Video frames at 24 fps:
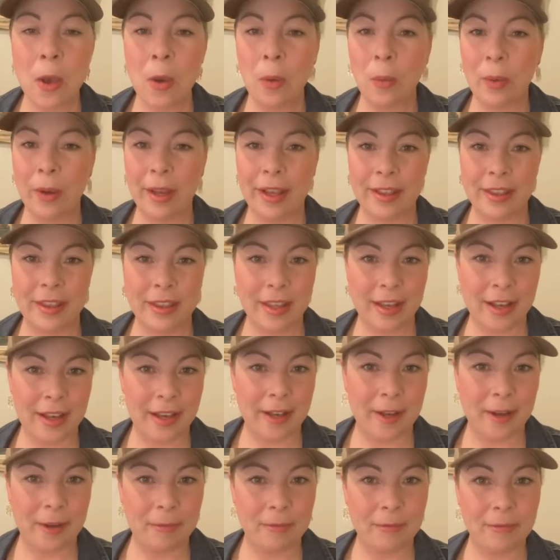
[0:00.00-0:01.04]
with
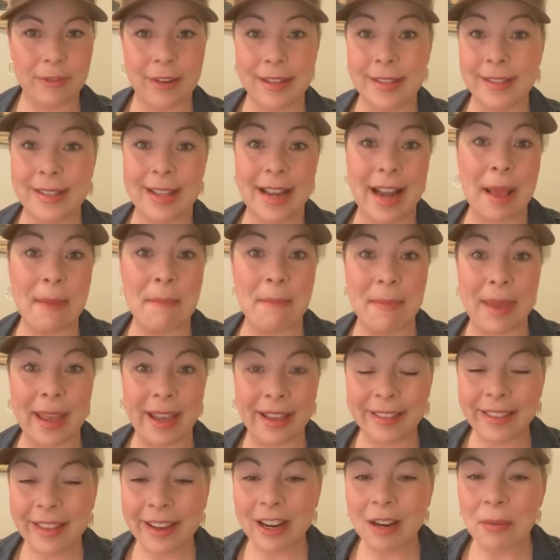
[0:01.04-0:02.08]
the friends that I
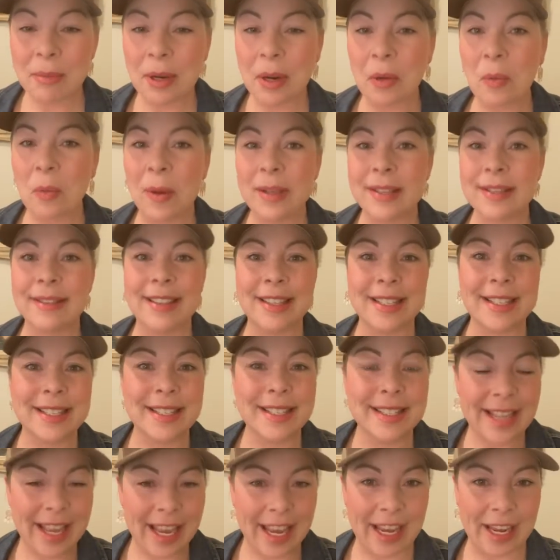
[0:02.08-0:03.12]
made there, but it wasn't the
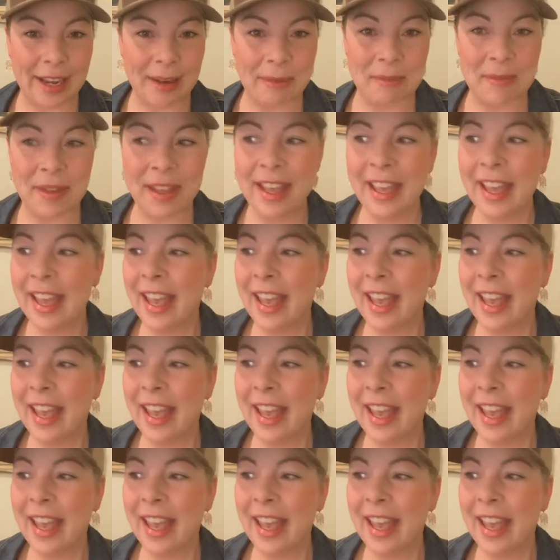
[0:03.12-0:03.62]
same.